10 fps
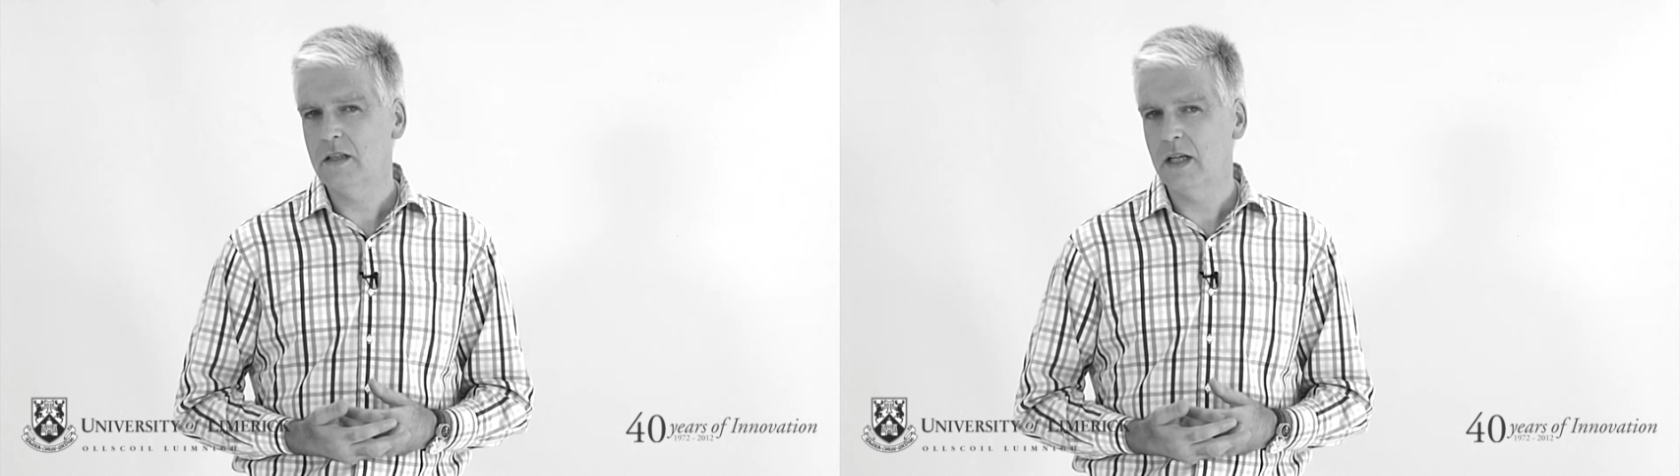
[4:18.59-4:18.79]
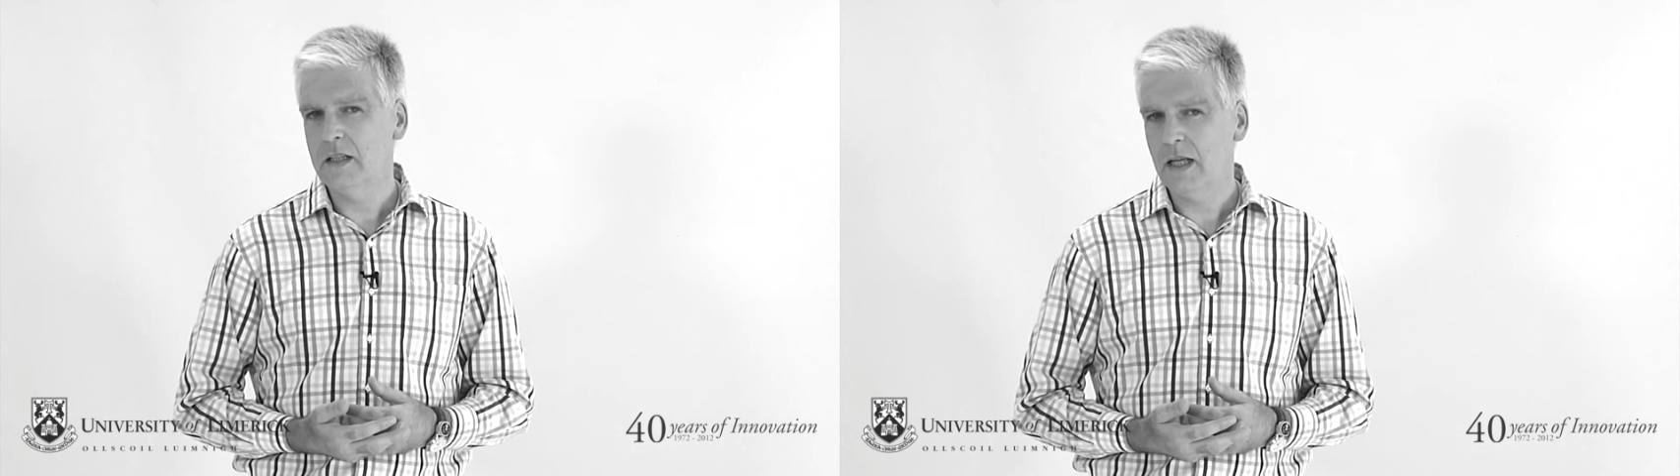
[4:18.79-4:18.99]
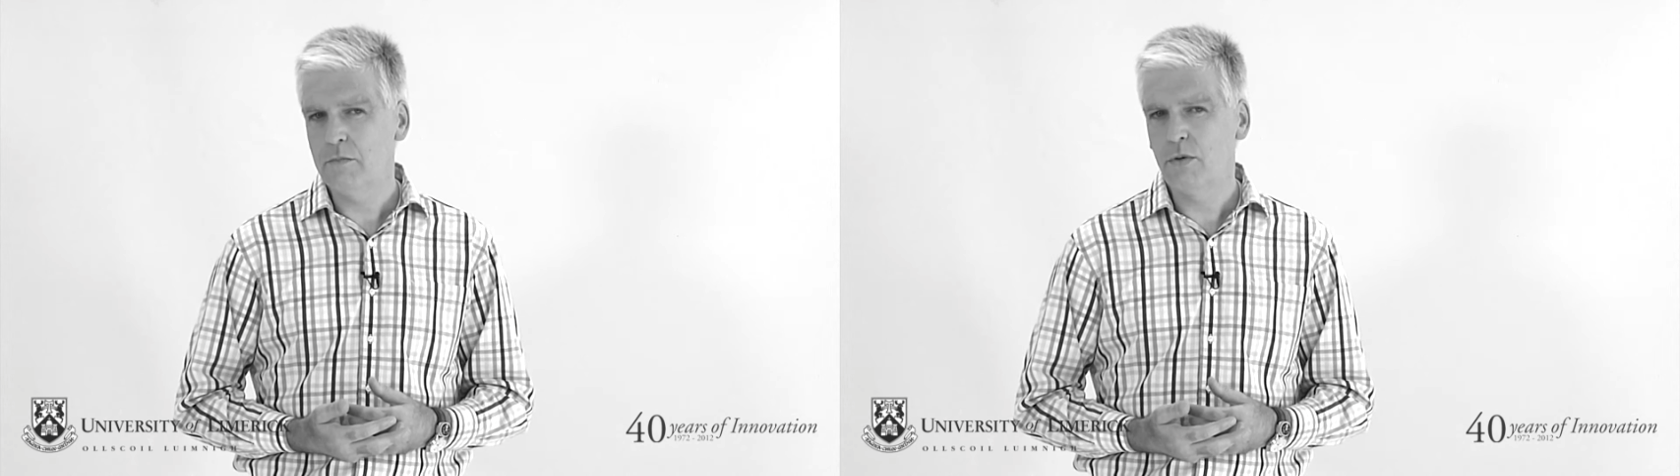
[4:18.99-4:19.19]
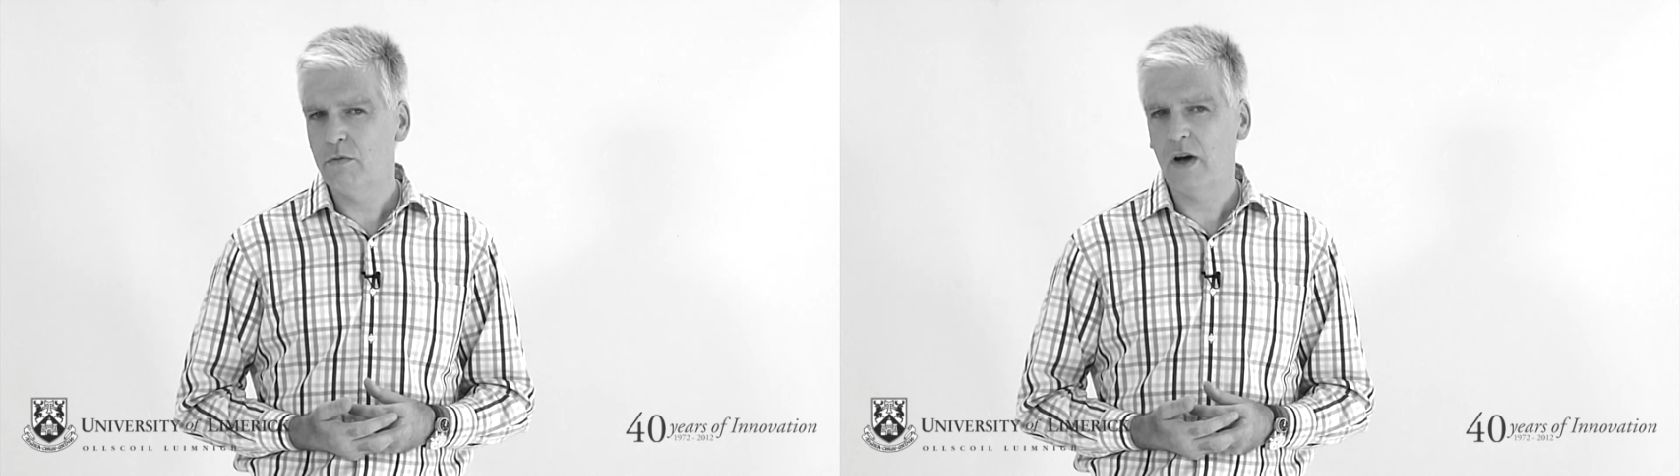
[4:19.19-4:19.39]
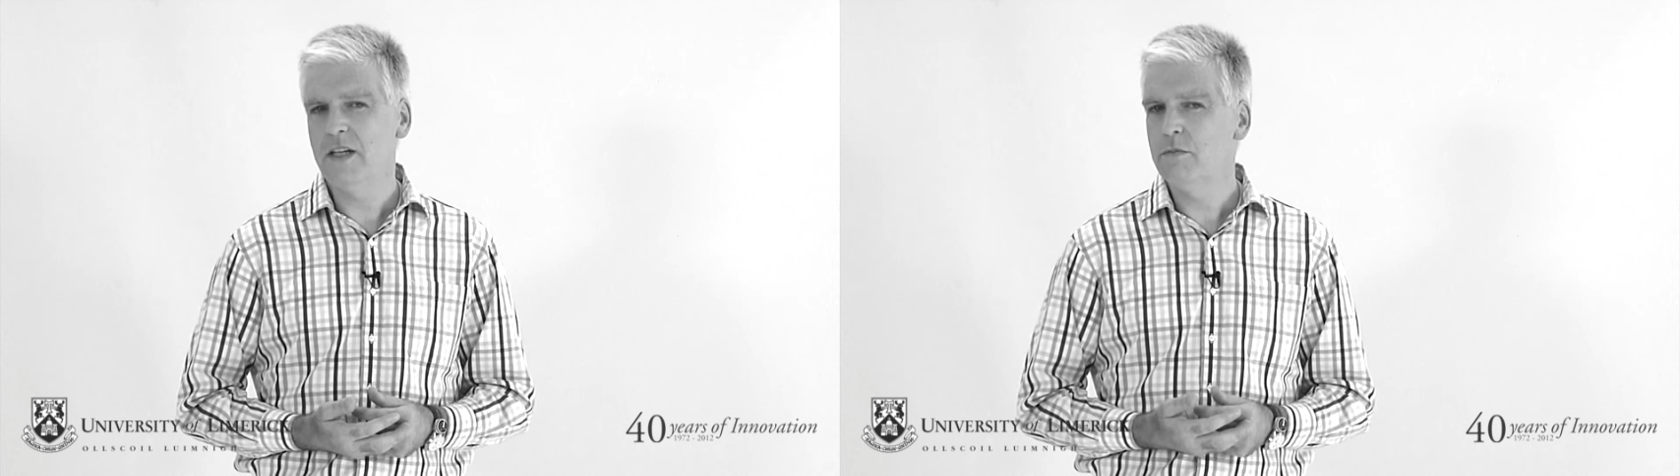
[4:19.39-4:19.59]
that then
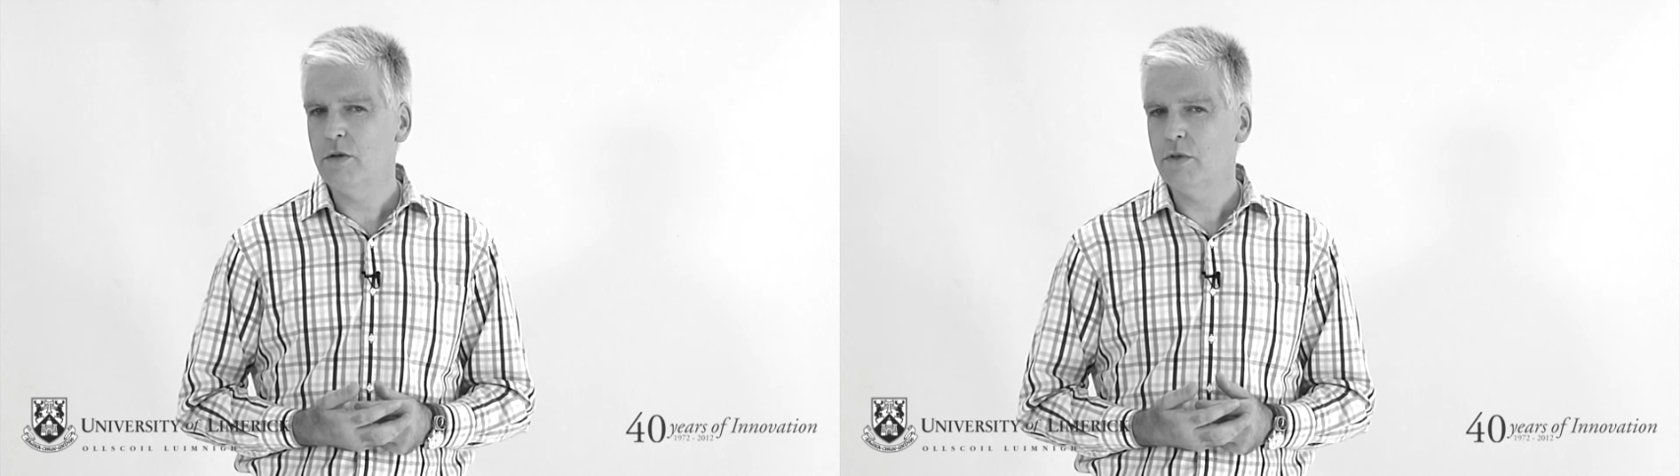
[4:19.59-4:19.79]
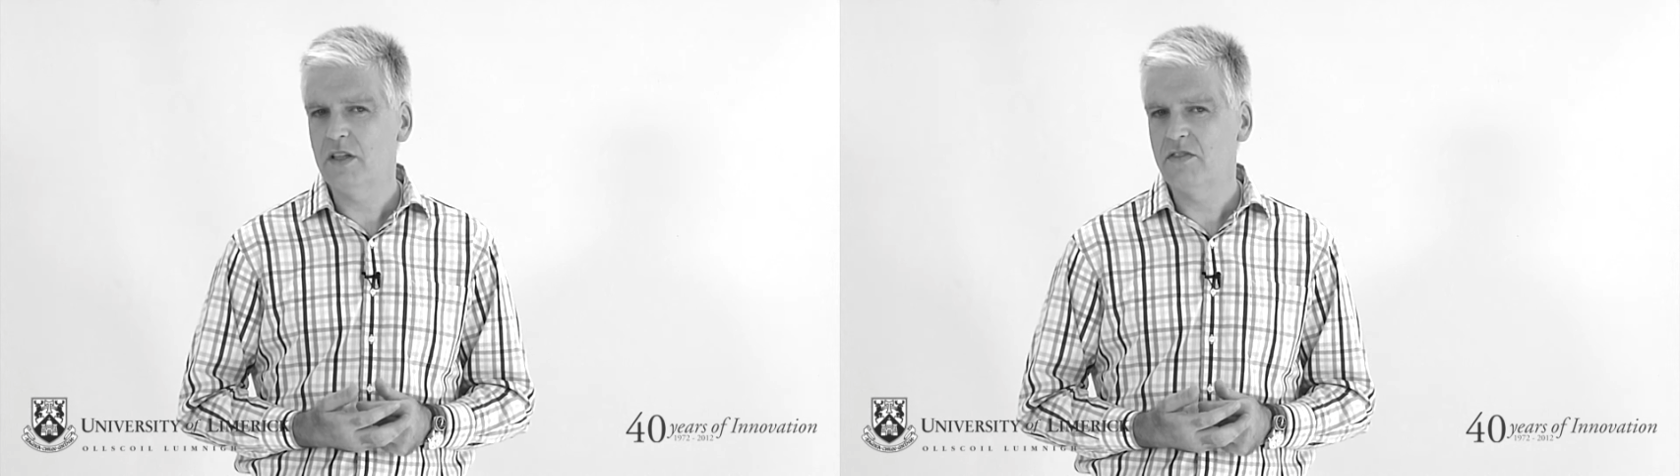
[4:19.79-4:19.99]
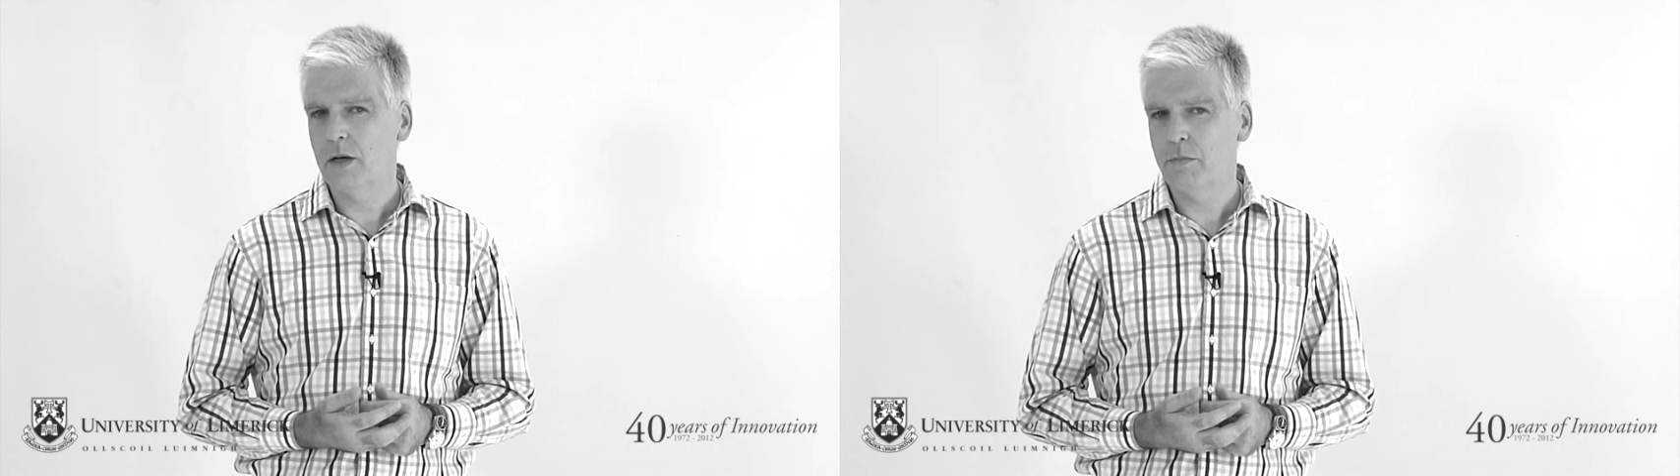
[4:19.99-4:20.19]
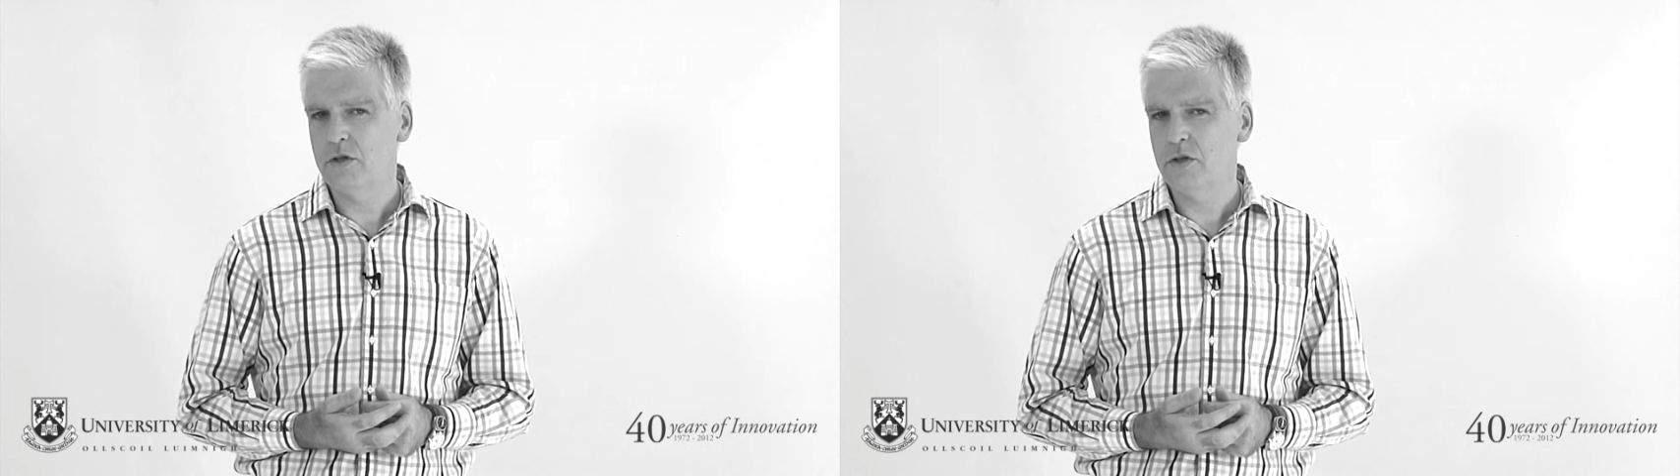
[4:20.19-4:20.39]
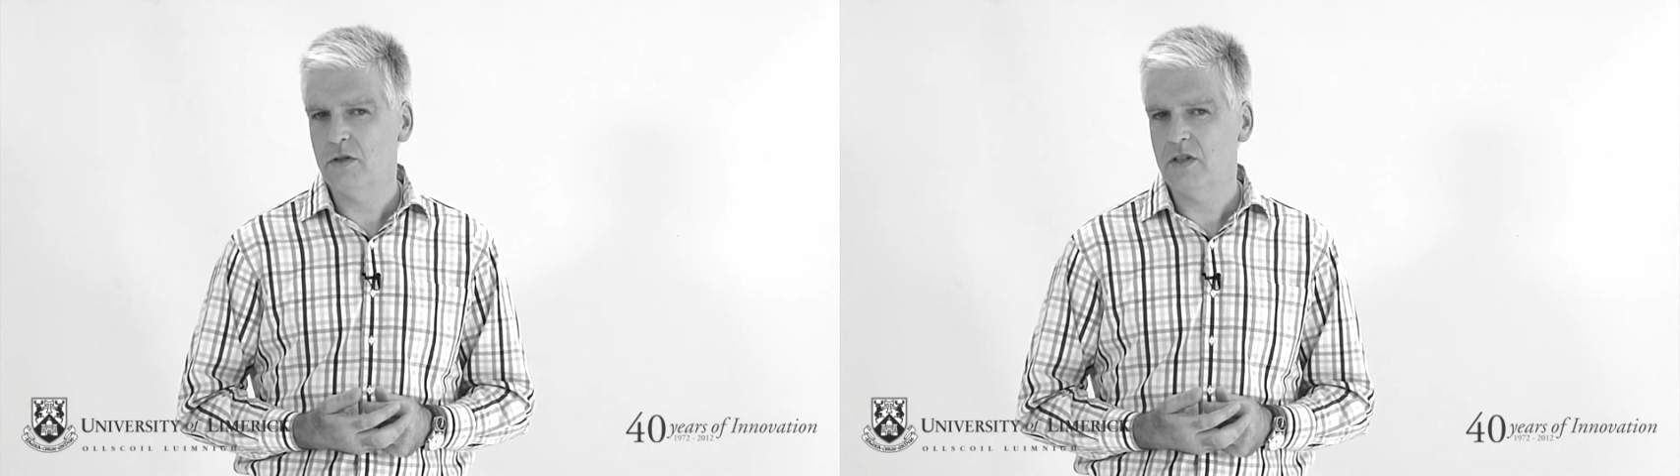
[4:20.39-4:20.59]
provided me with this
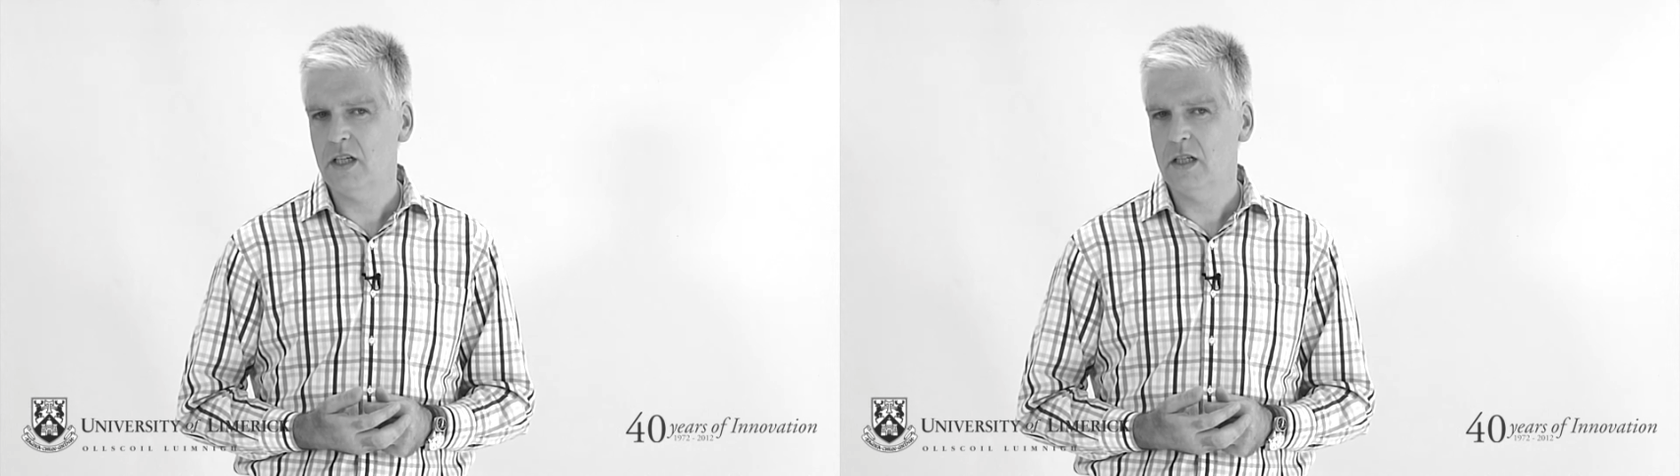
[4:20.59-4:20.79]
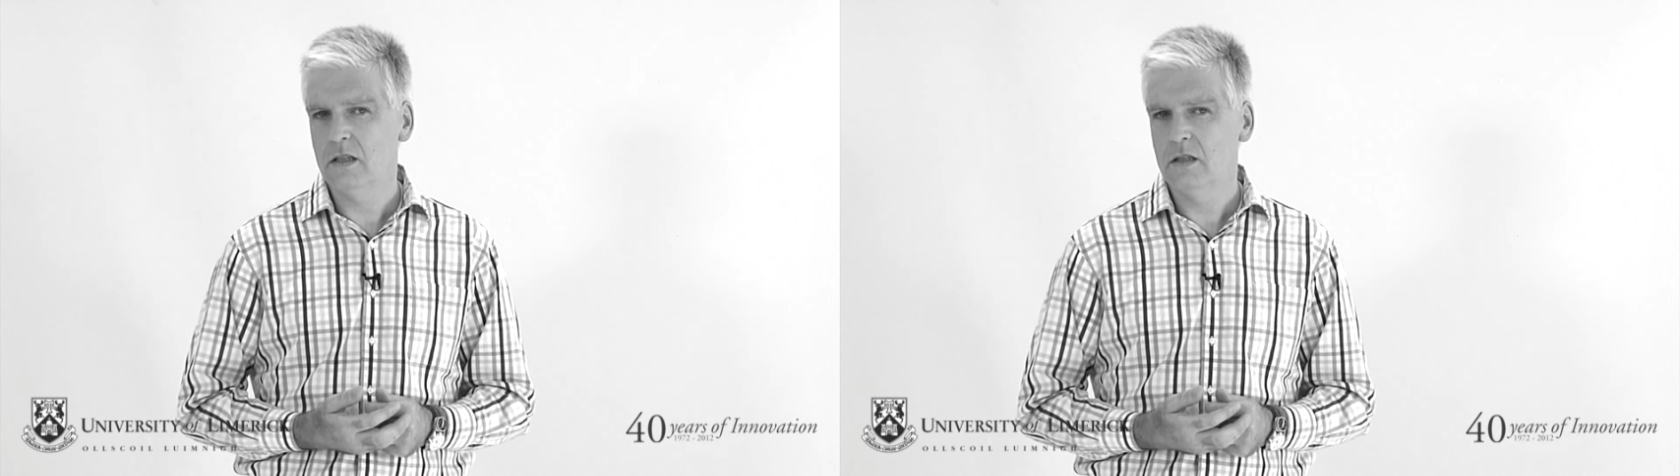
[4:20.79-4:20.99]
opportunity.